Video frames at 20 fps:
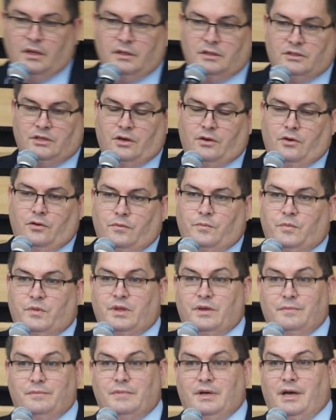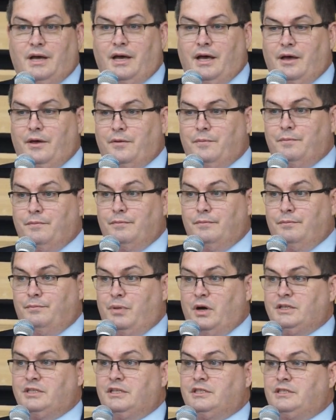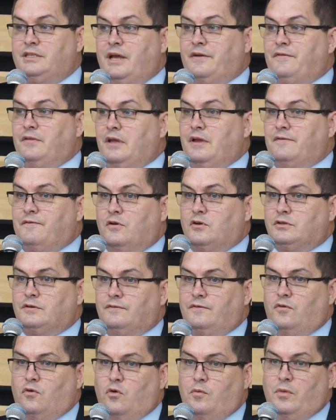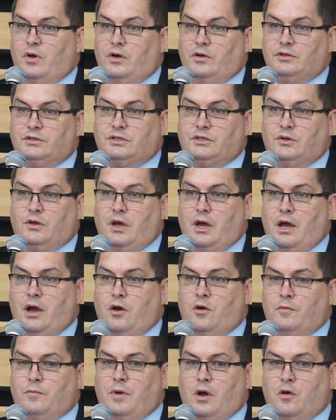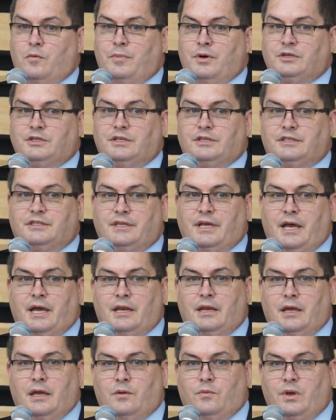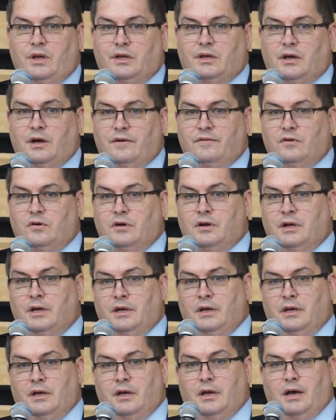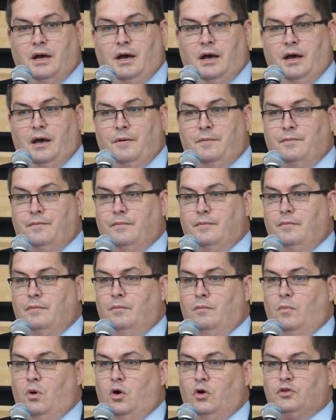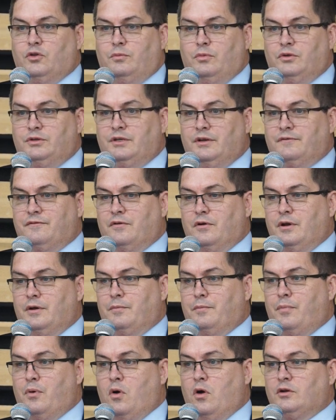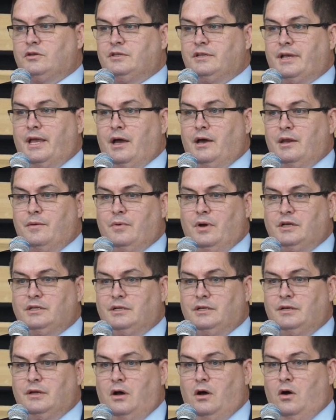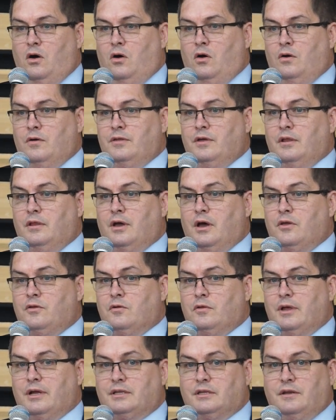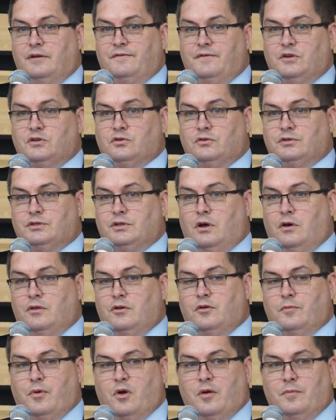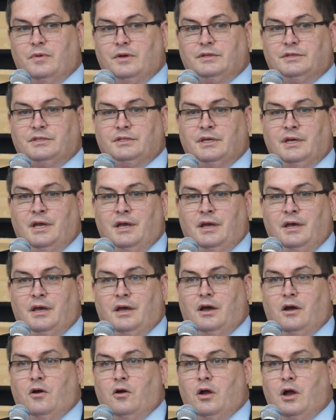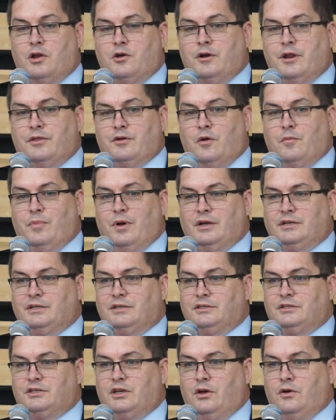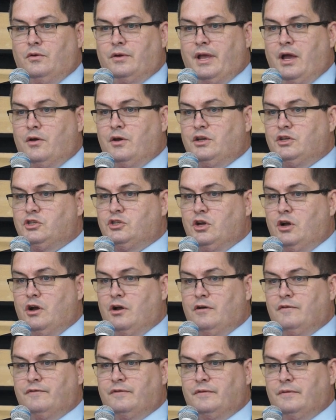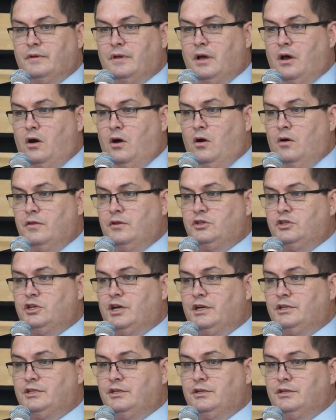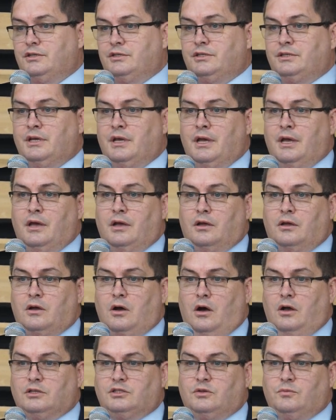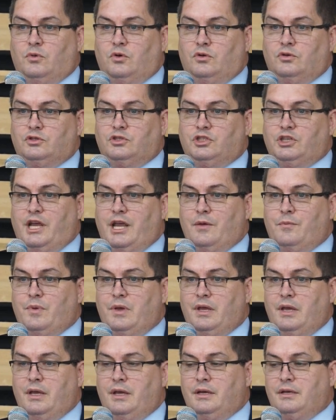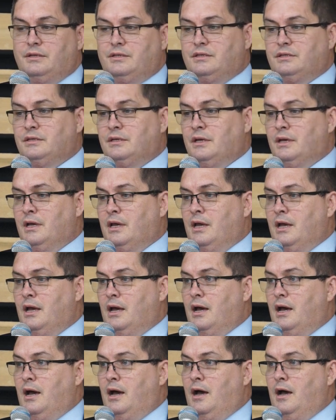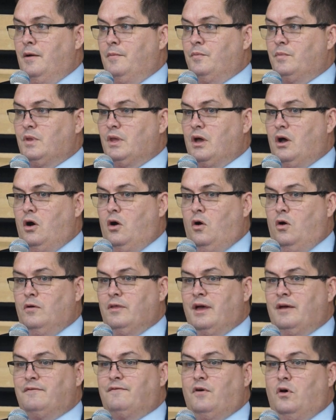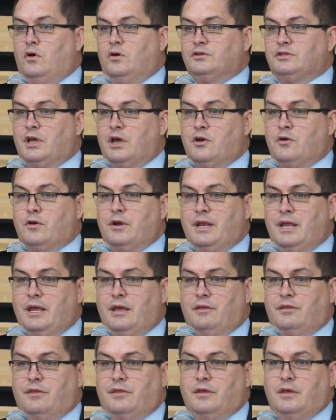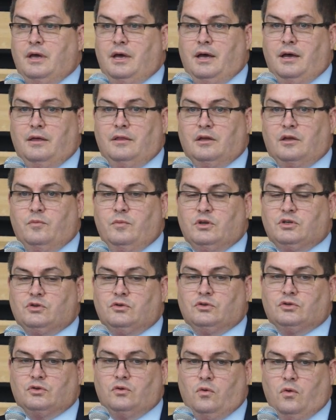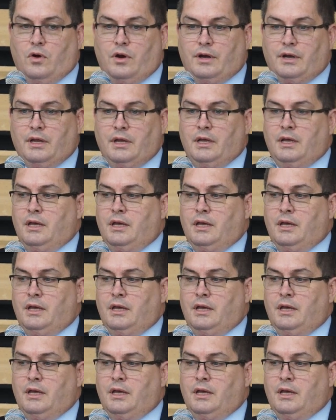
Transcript: So budget's definitely first and foremost. Our budget's set, and we cover multiple different parts of the county budget. All the other elected officials in all the departments are underneath our budget. So county sheriff, all the judges, constables, JPs, all that falls underneath the Commissioner's Court.